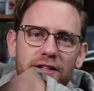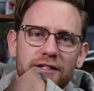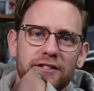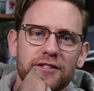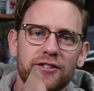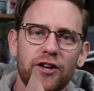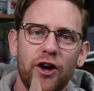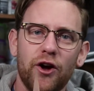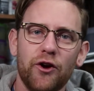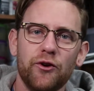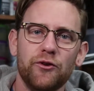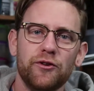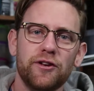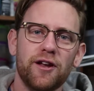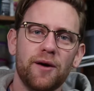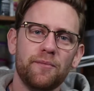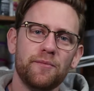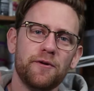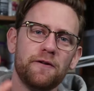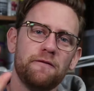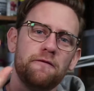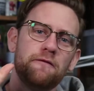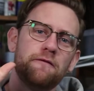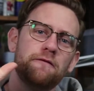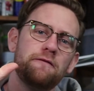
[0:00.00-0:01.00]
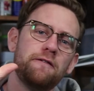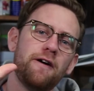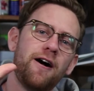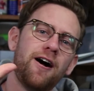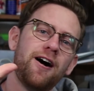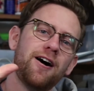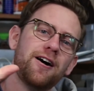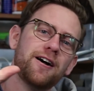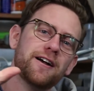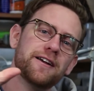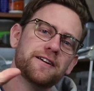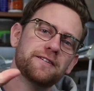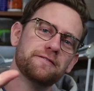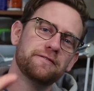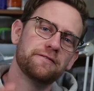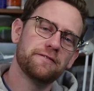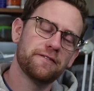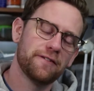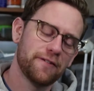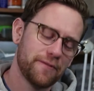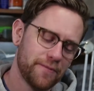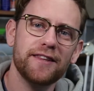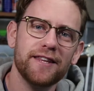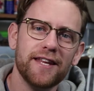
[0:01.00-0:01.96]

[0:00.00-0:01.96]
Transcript: So number 5,